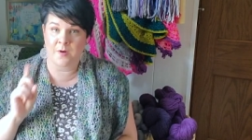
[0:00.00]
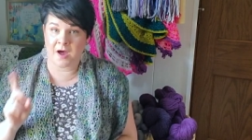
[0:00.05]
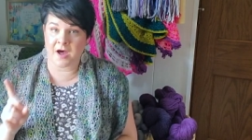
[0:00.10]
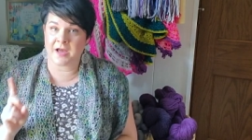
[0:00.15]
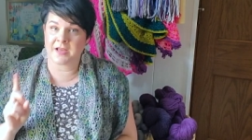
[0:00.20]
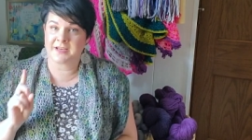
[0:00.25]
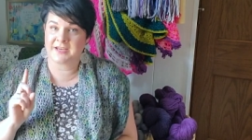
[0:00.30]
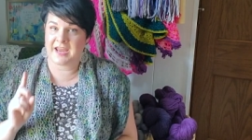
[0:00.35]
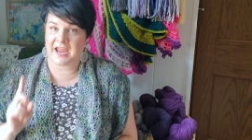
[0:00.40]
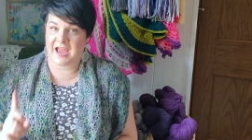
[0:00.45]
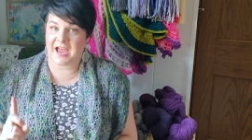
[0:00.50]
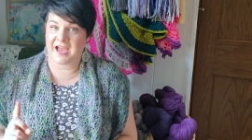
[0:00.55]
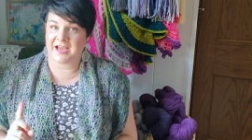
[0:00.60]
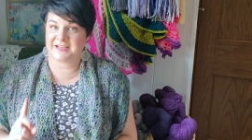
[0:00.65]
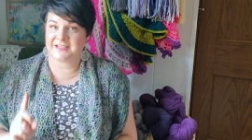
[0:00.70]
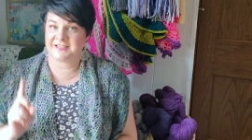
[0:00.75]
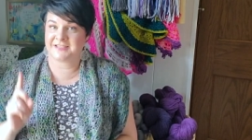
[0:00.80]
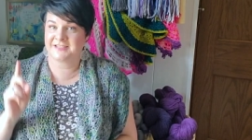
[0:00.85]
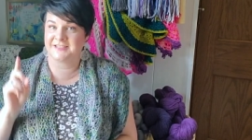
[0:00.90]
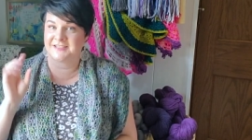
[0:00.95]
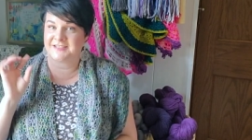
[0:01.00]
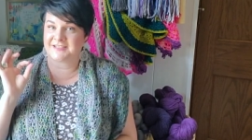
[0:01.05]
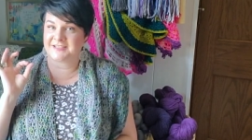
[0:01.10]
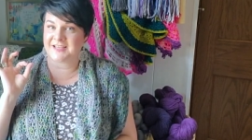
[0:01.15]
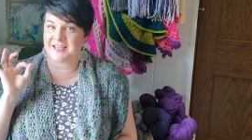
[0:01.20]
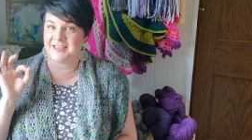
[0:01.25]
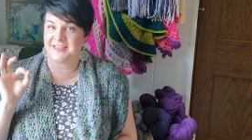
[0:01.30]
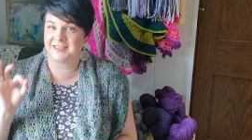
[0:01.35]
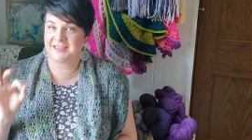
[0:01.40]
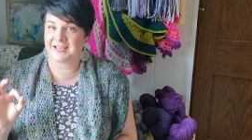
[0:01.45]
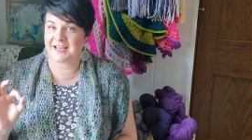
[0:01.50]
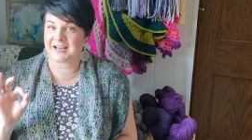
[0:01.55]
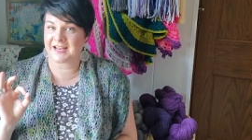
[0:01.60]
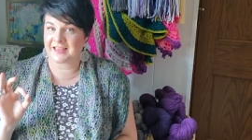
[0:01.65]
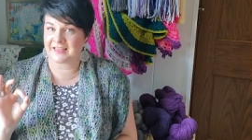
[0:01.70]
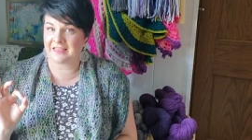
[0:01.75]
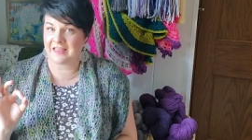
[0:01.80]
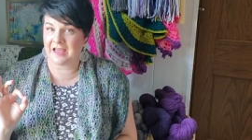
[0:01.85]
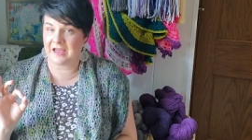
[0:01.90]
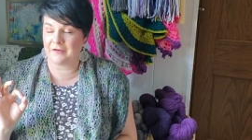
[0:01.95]
podcasts that I
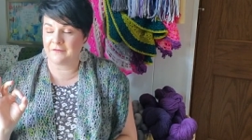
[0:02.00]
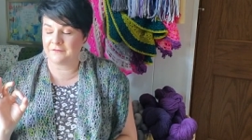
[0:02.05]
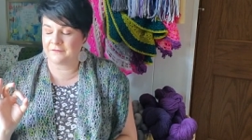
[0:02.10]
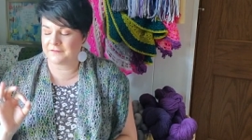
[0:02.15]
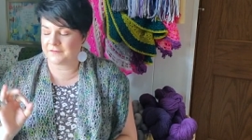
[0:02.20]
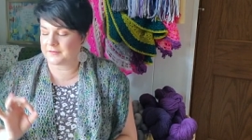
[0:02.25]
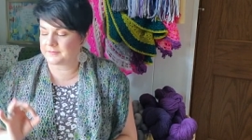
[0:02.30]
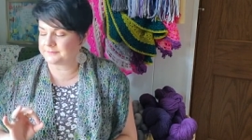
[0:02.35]
love.